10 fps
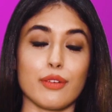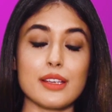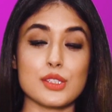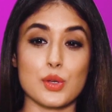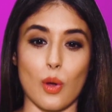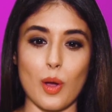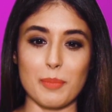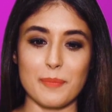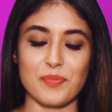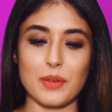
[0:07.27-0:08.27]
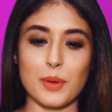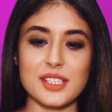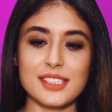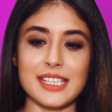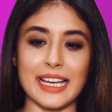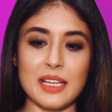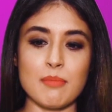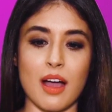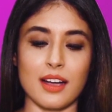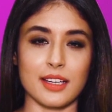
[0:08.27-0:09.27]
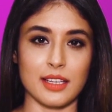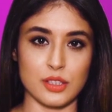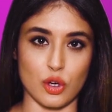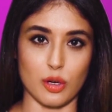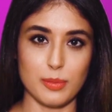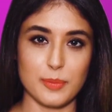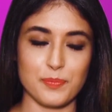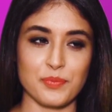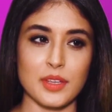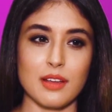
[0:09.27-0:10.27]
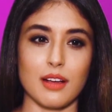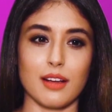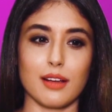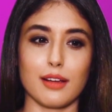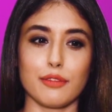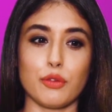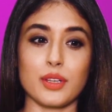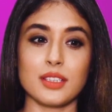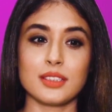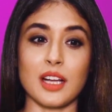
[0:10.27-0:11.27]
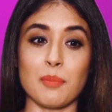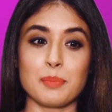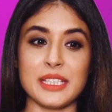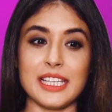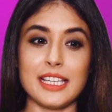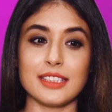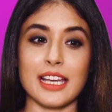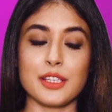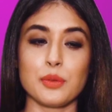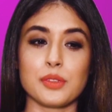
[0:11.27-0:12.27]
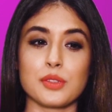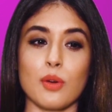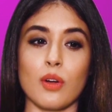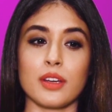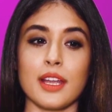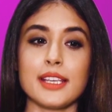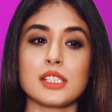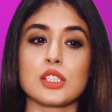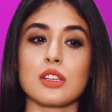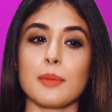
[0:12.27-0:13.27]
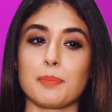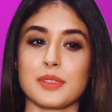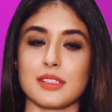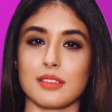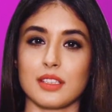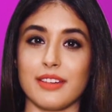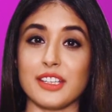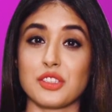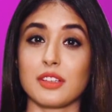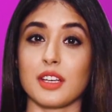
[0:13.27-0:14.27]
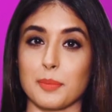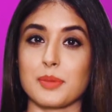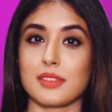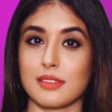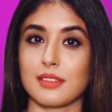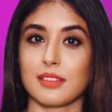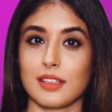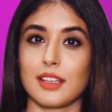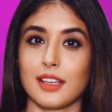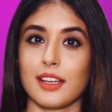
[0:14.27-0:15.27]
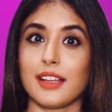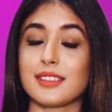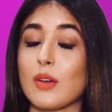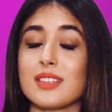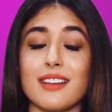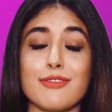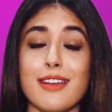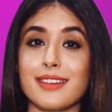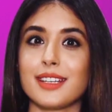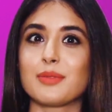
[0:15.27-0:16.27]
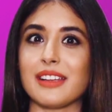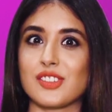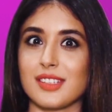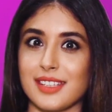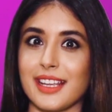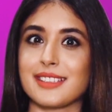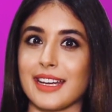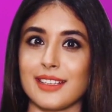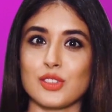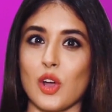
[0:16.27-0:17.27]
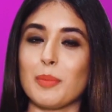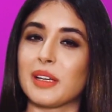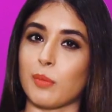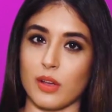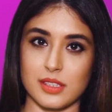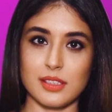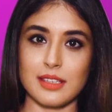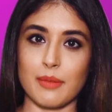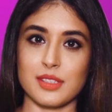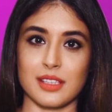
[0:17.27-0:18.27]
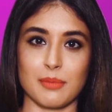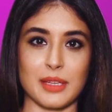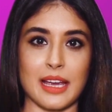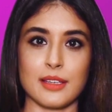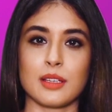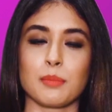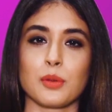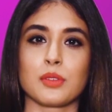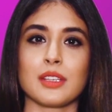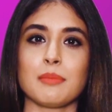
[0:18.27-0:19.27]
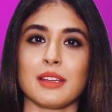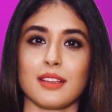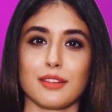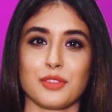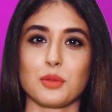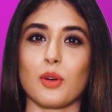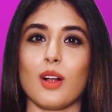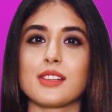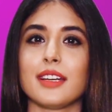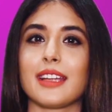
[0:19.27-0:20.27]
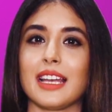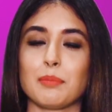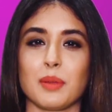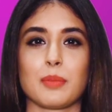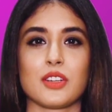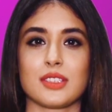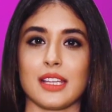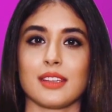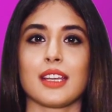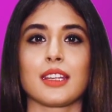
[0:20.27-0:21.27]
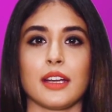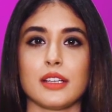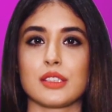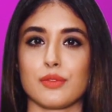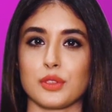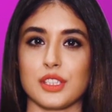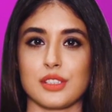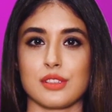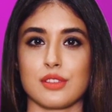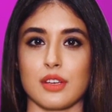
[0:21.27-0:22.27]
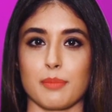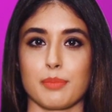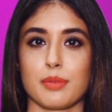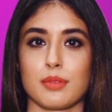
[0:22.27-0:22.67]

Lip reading: First job was a telemarketing job for a company that used to organize trips, adventure trips. It sounds like a very adventurous and exciting job. It wasn't. I was sitting behind the computer and making a few calls and telling people to send their kids for this trip.